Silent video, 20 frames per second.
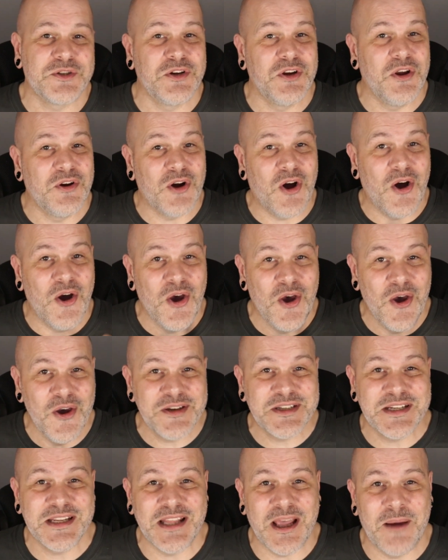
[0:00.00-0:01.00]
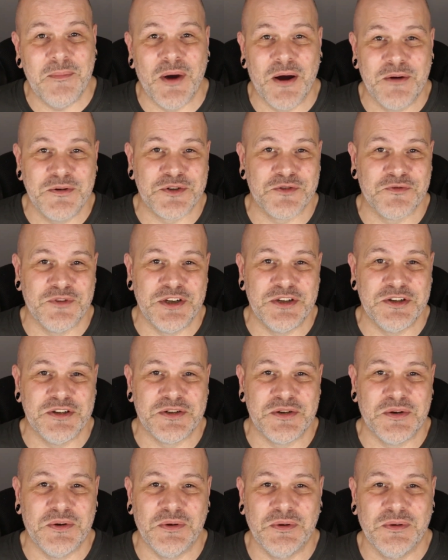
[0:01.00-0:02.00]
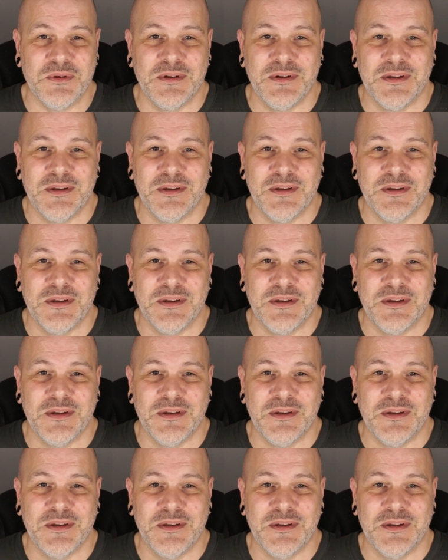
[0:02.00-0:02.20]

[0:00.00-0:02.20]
So you're not hurting that post reach at all.